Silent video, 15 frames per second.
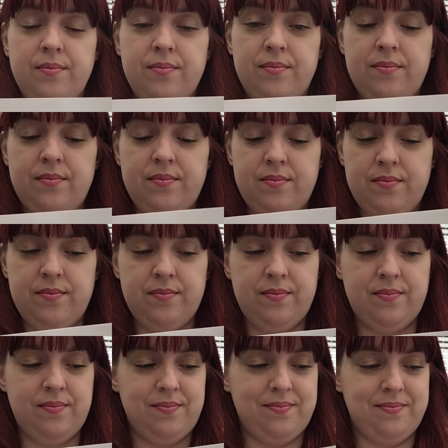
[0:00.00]

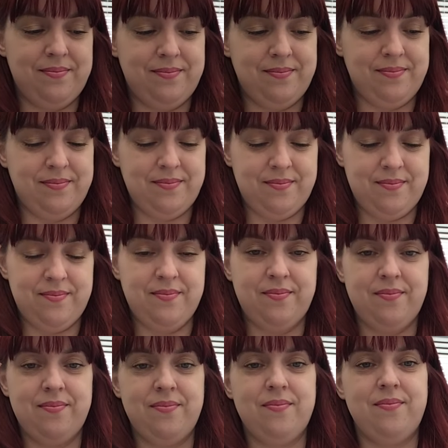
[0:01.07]

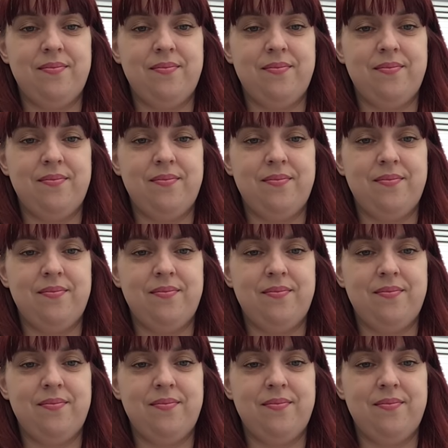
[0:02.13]
[no speech]